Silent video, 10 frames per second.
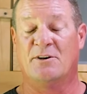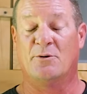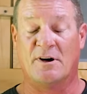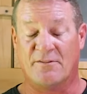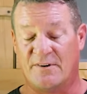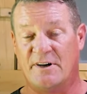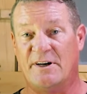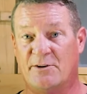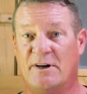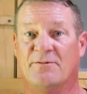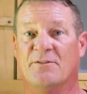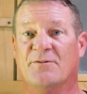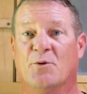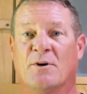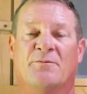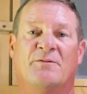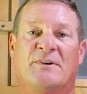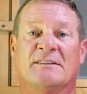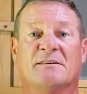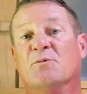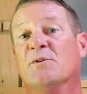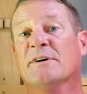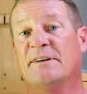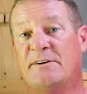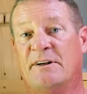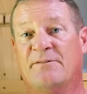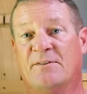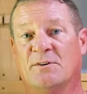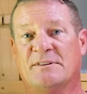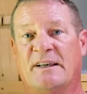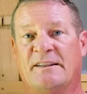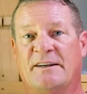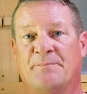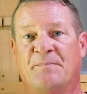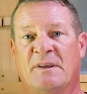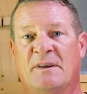who we are very grateful for, we've got some really great folks on there.